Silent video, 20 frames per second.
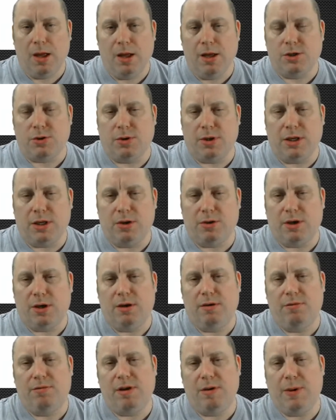So on the
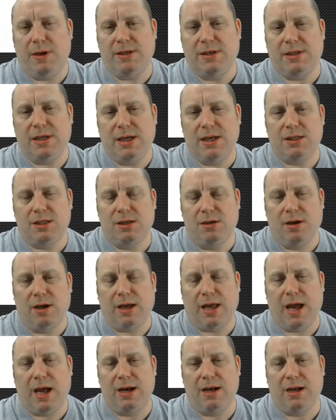other VPCs,
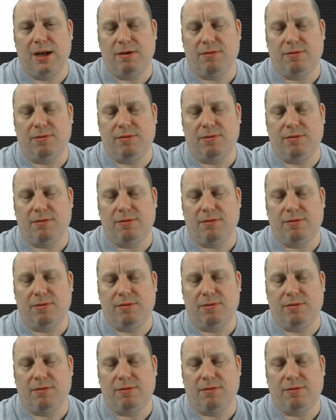again,